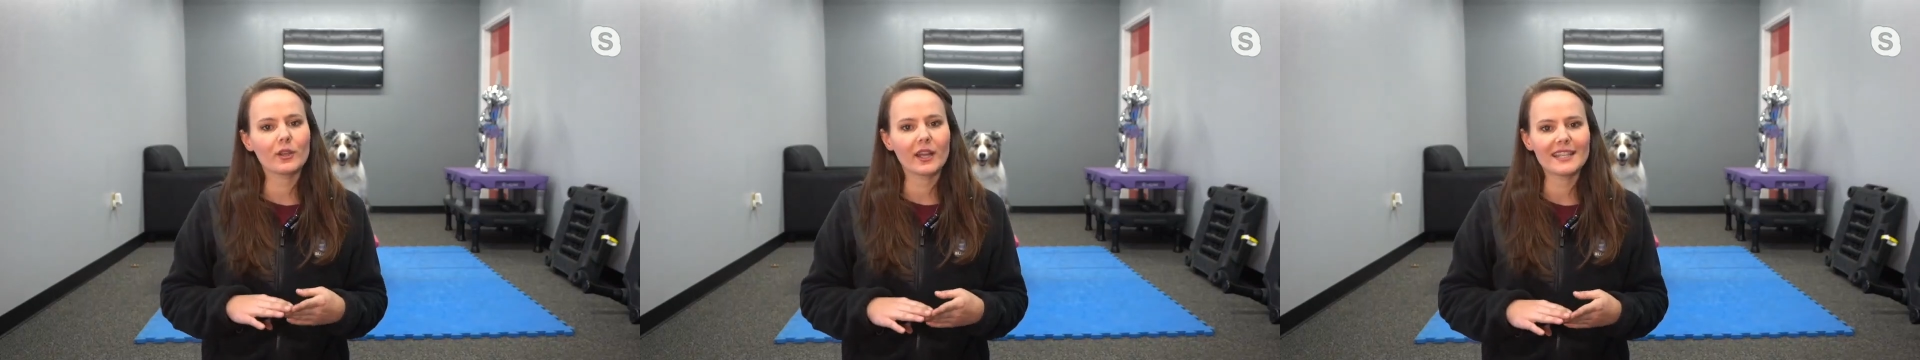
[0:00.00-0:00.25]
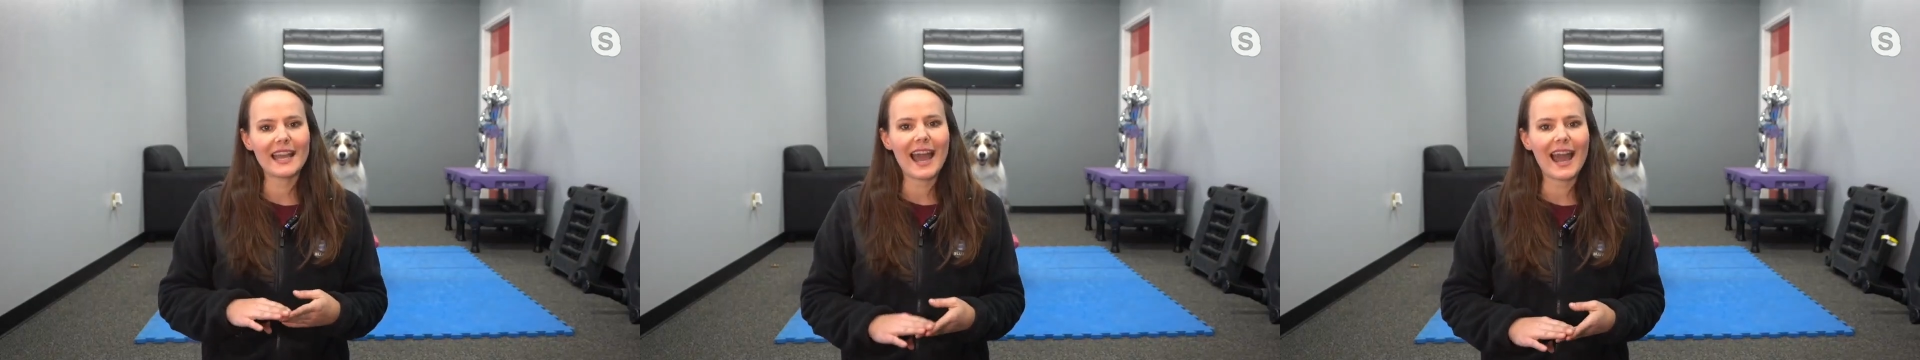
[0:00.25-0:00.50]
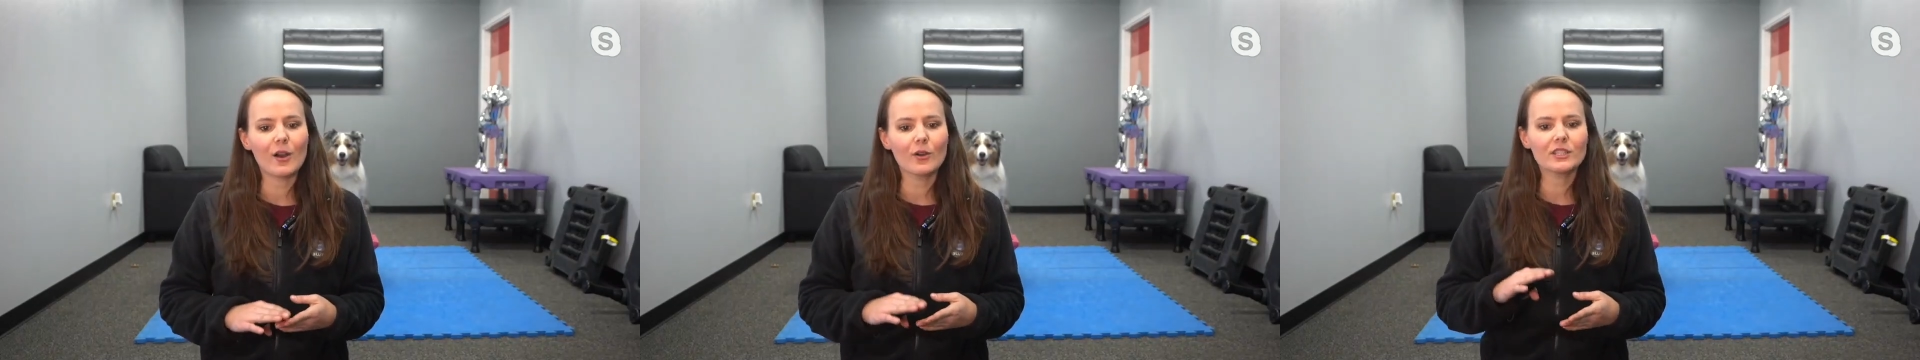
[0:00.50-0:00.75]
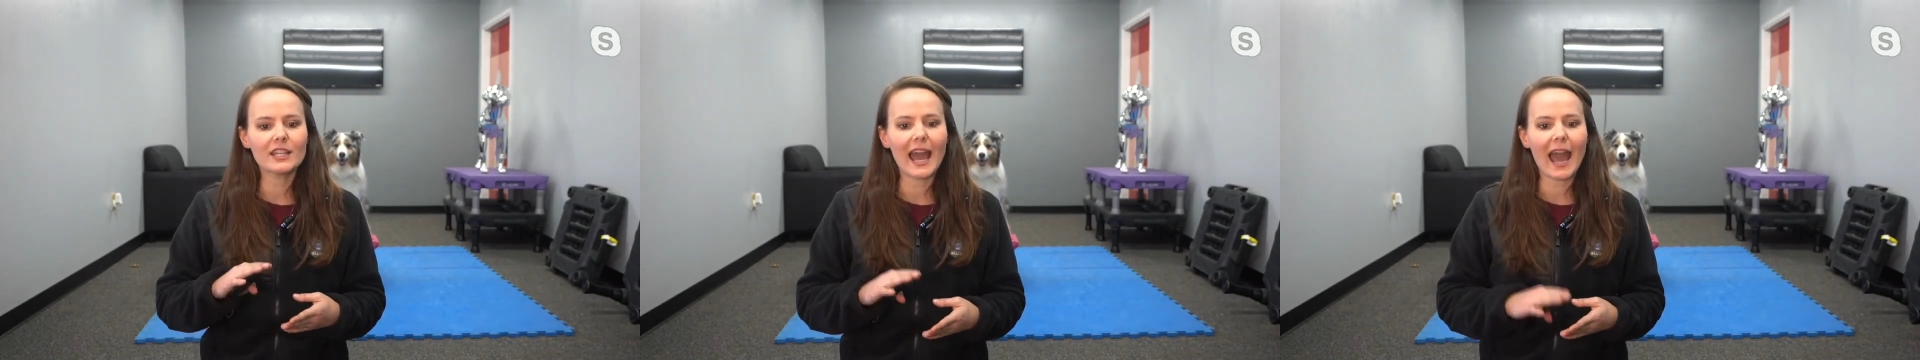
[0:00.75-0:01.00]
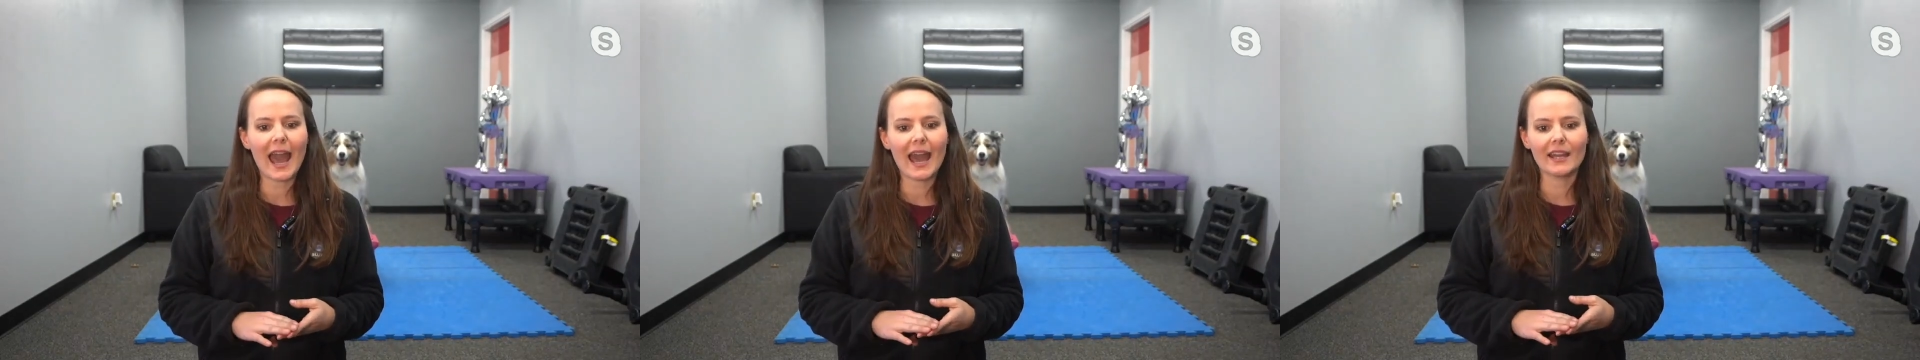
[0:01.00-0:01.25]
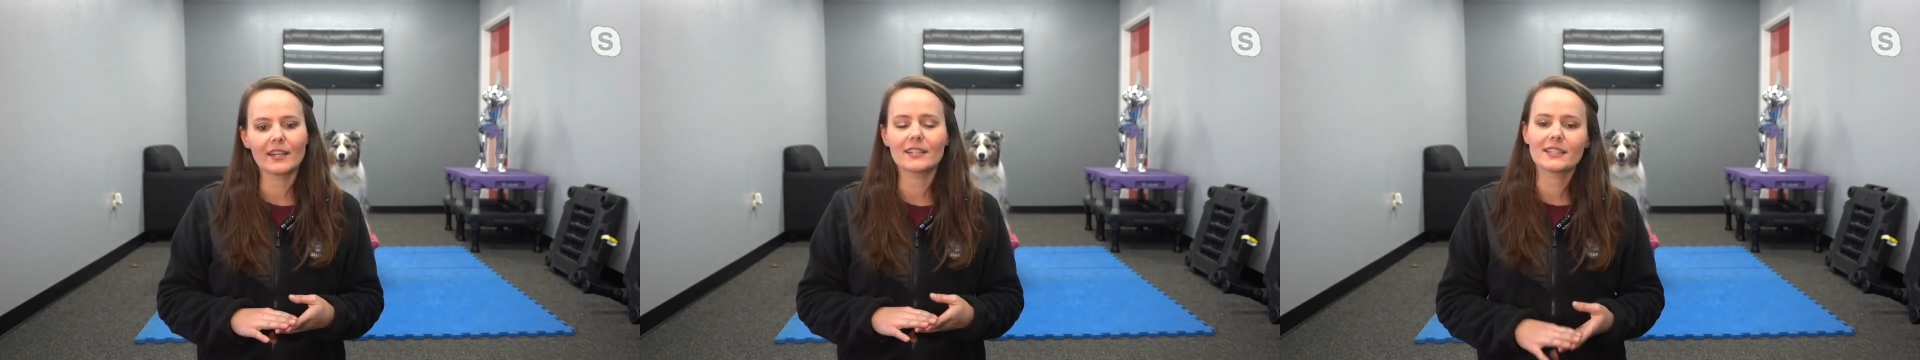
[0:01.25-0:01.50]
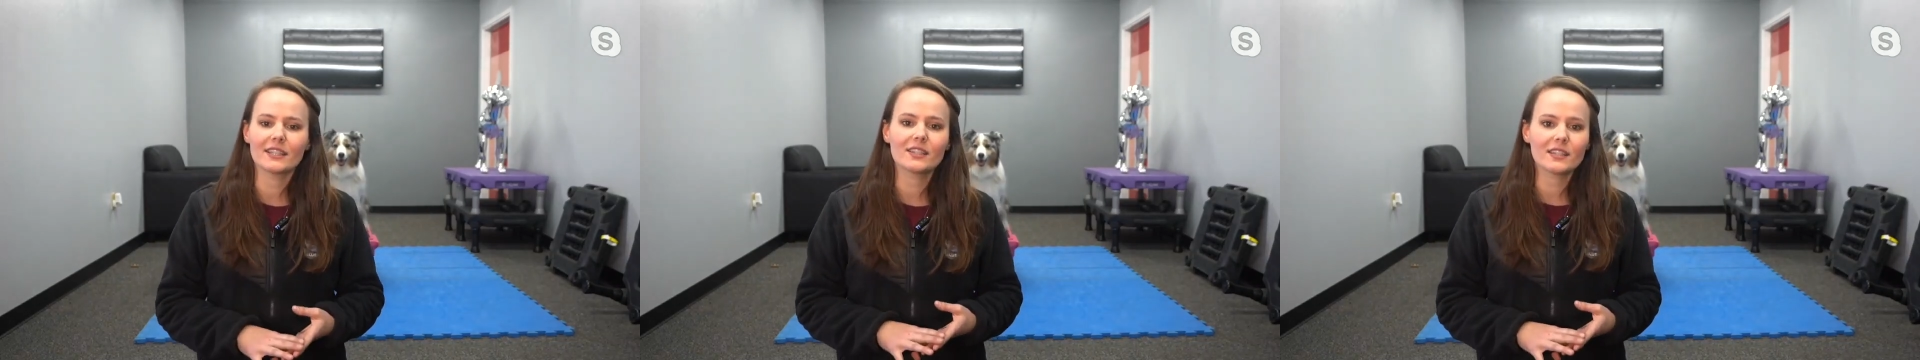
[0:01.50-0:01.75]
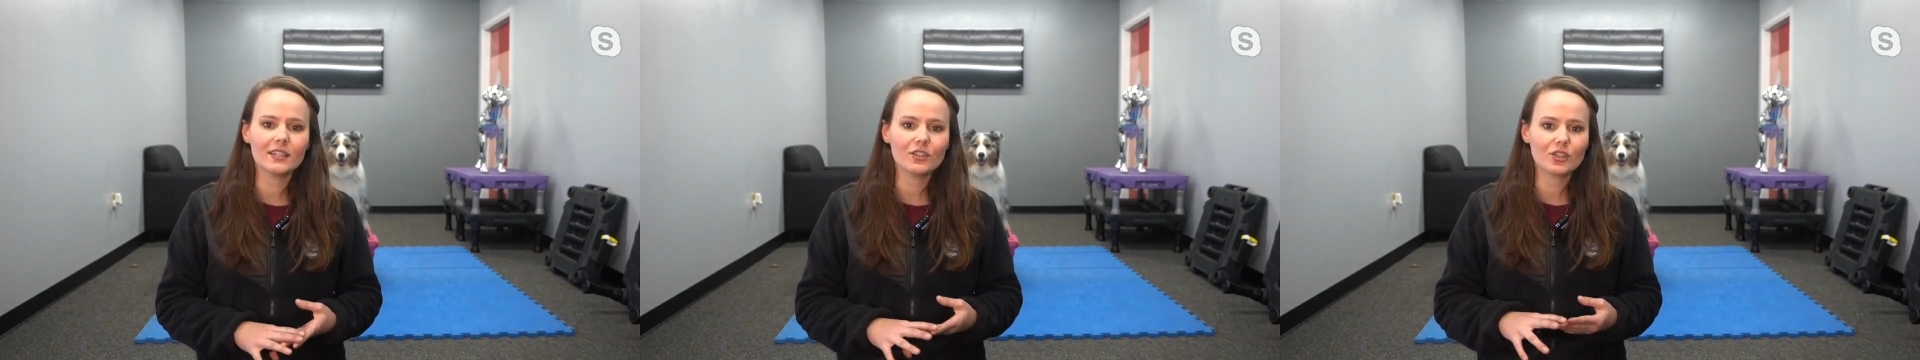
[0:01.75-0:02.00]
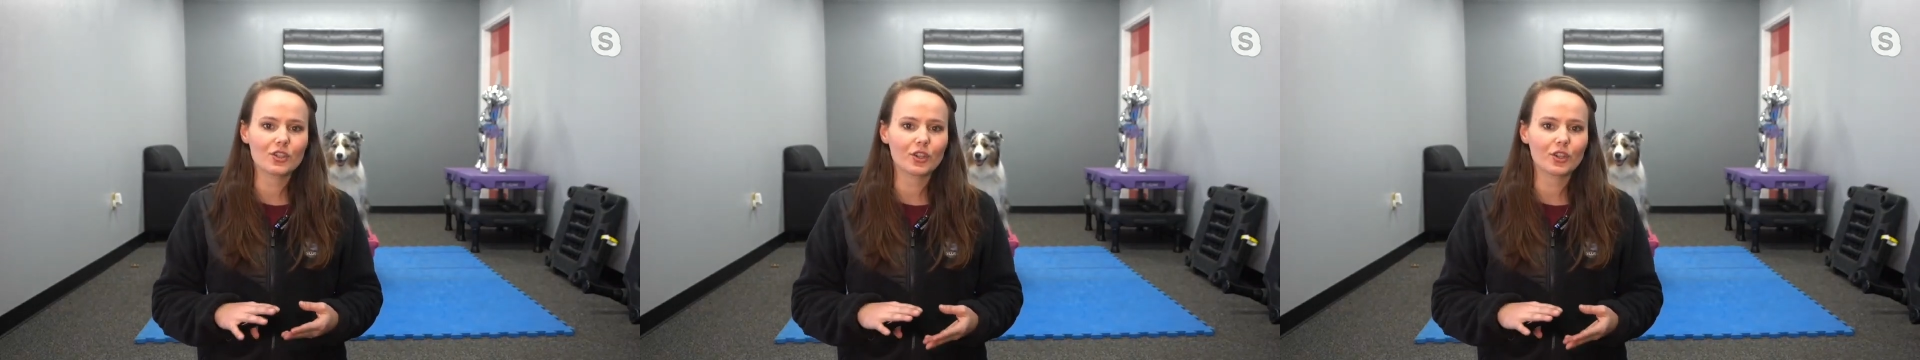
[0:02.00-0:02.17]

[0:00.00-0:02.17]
guys how to add distance,